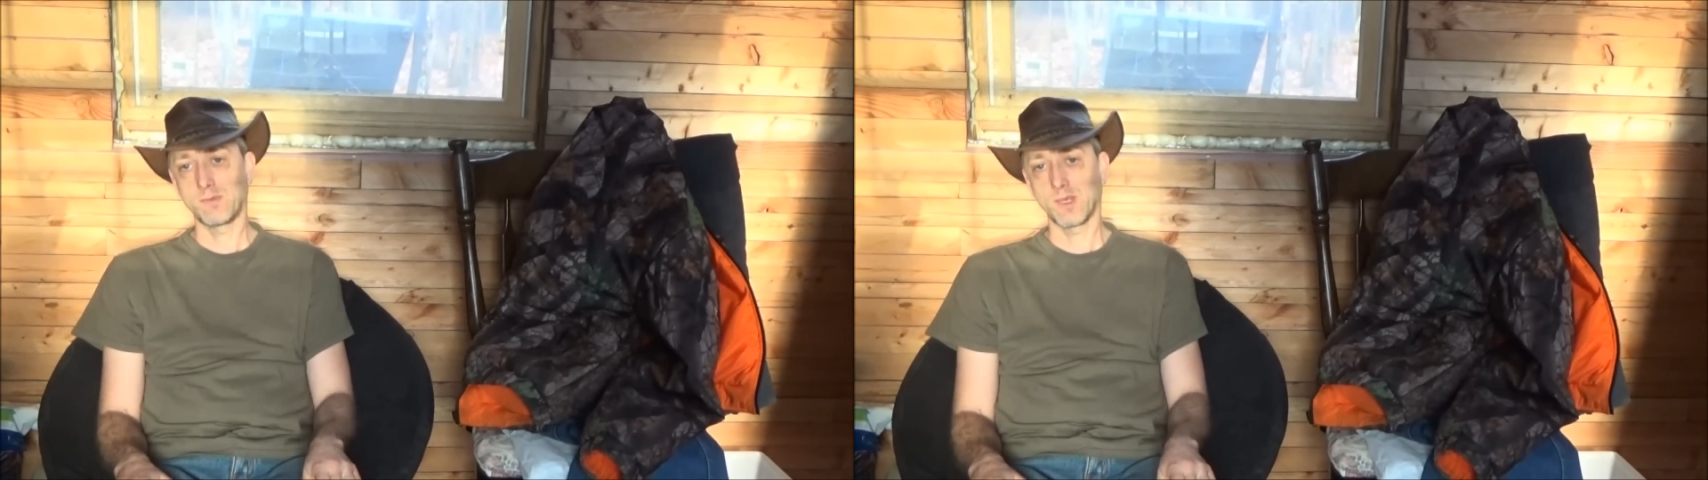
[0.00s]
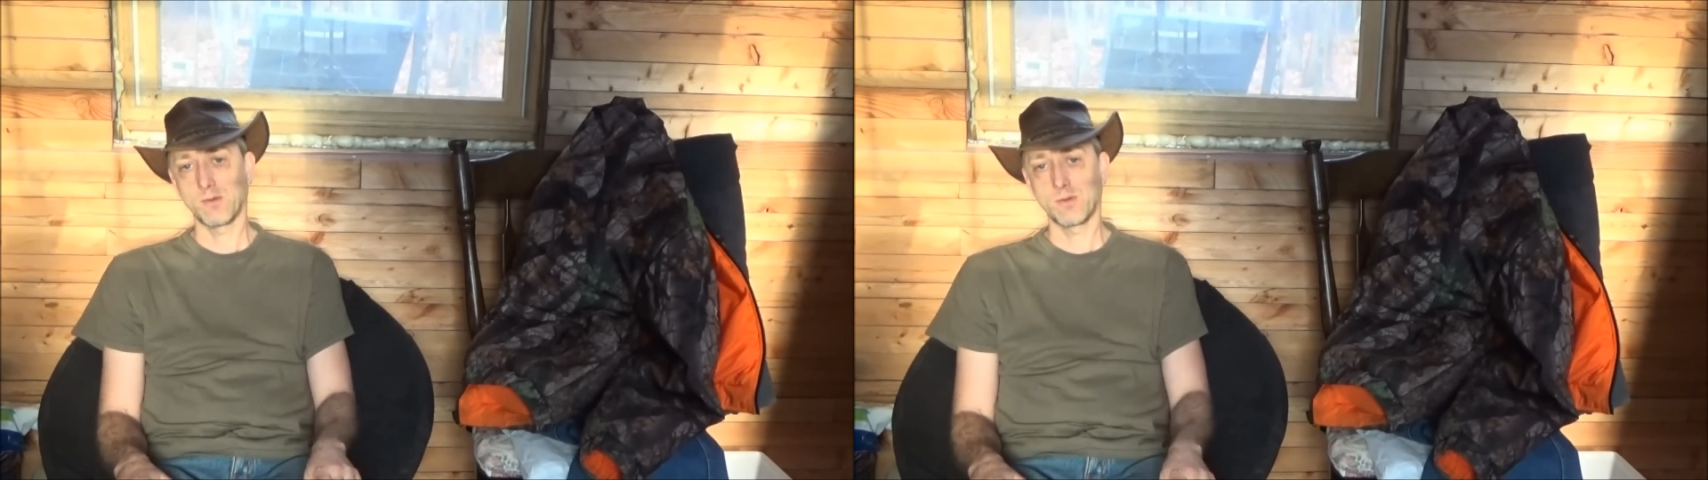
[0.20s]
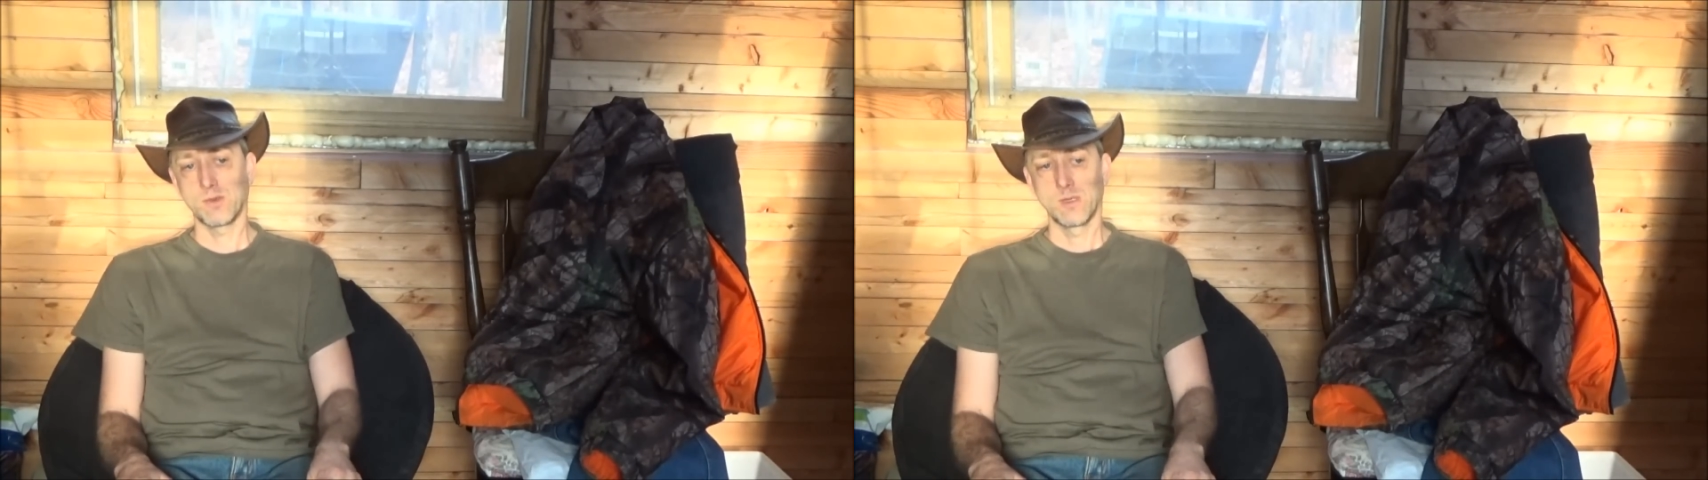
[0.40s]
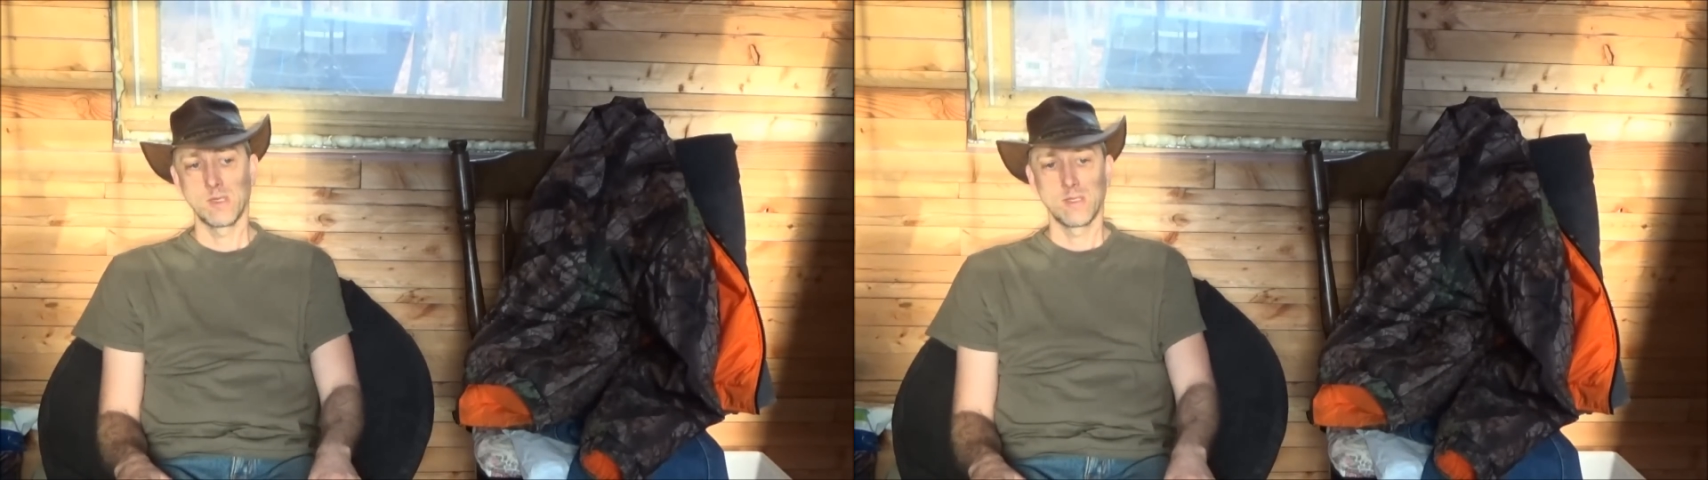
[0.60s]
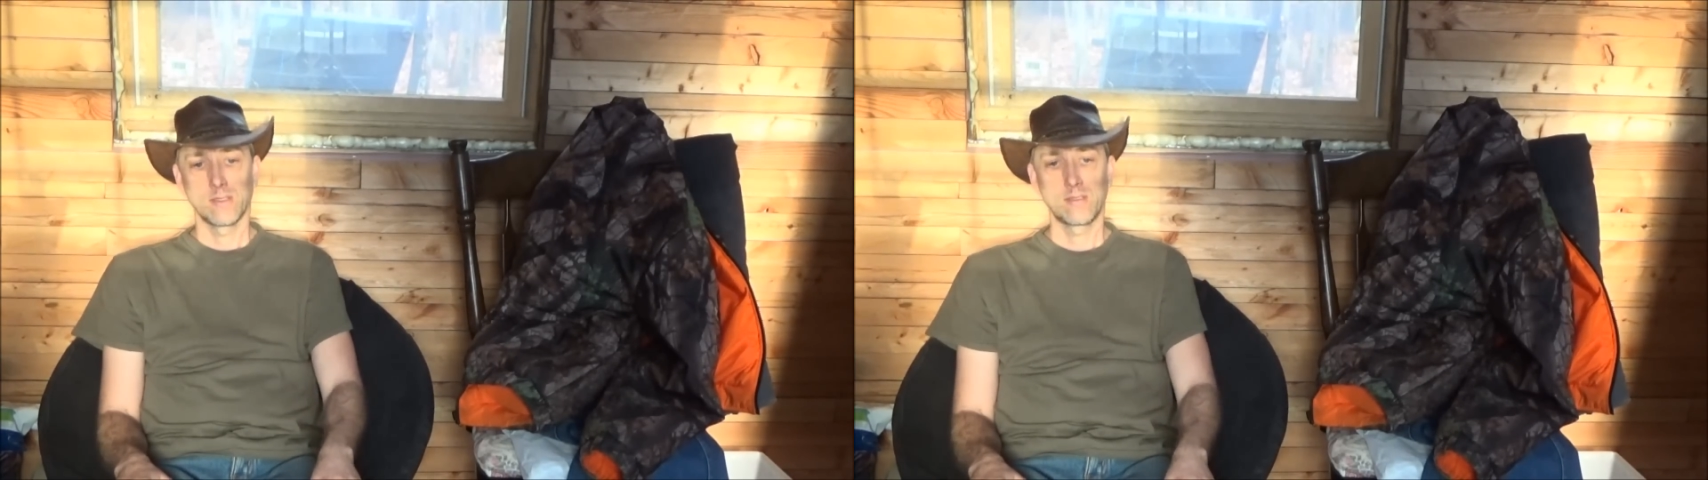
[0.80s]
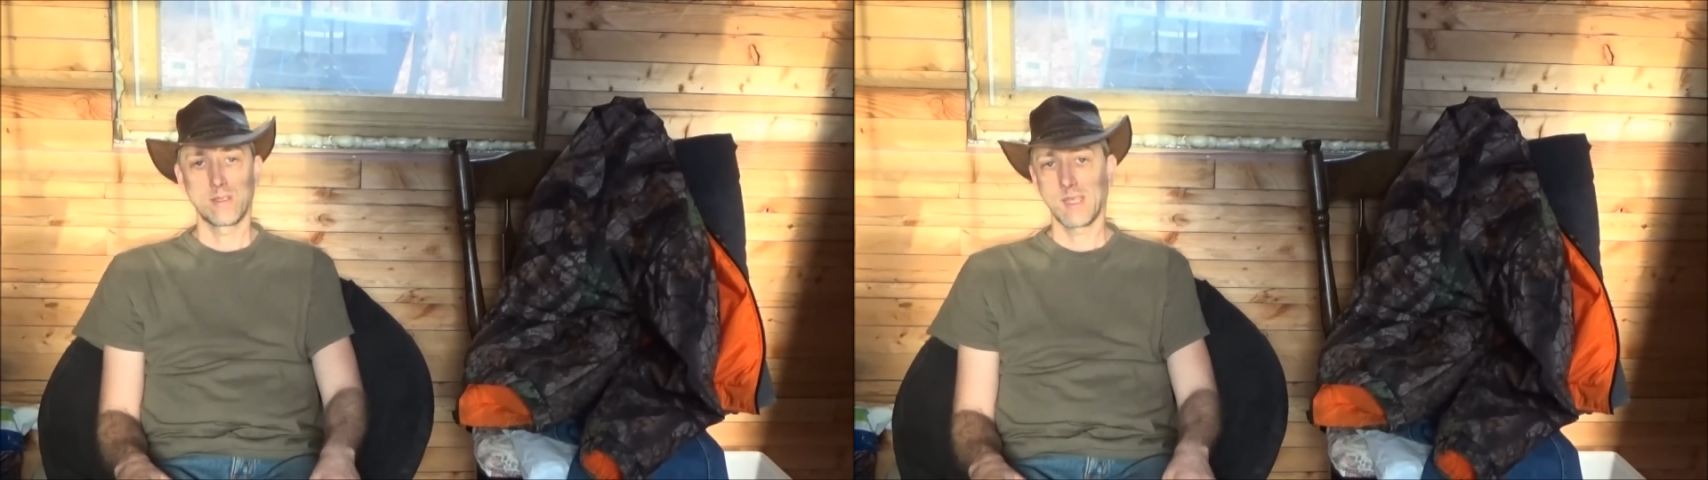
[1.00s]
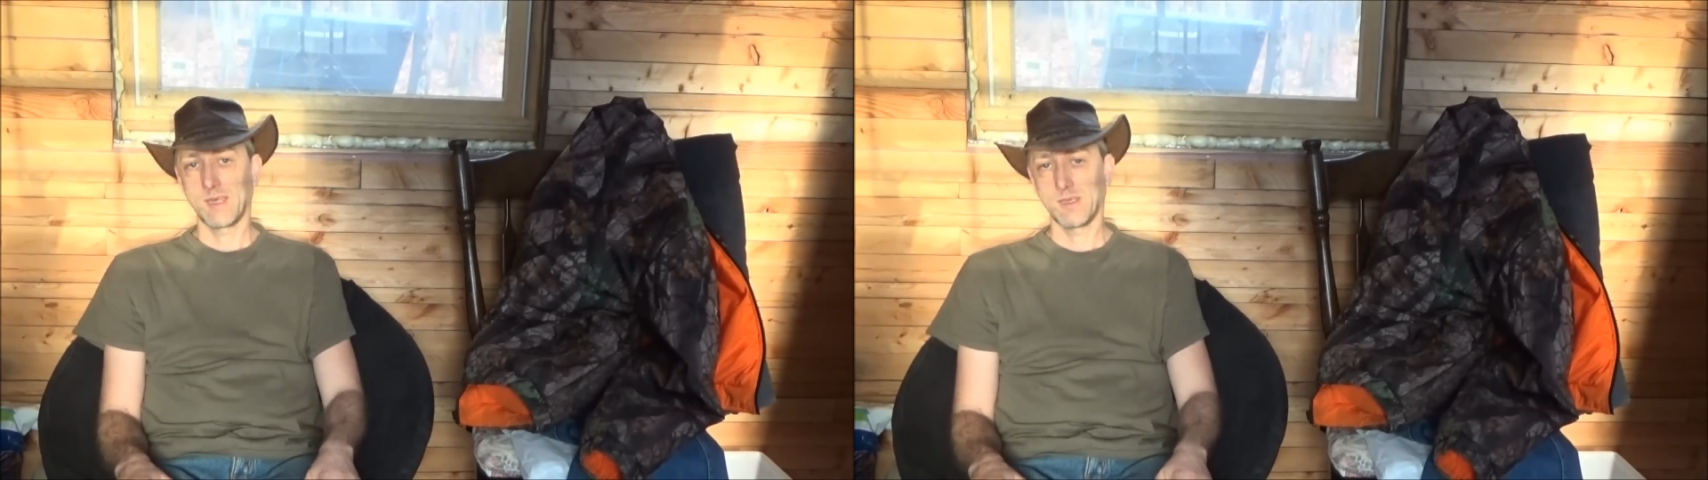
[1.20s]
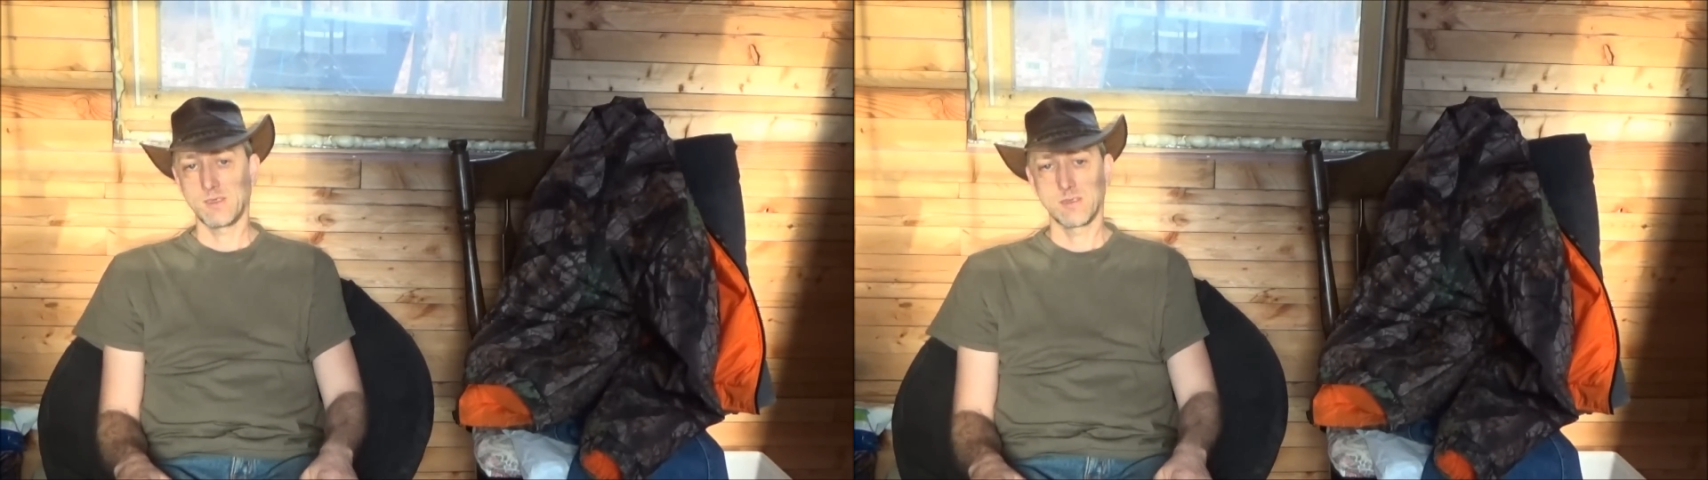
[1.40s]
down to get
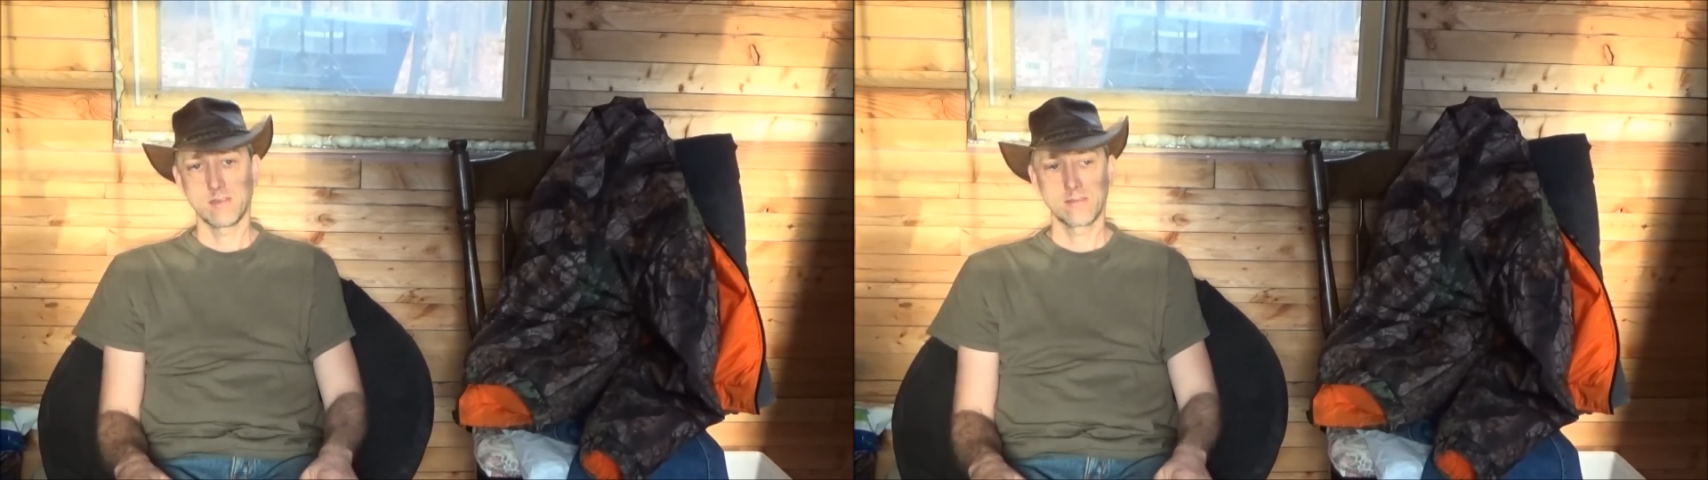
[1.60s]
it.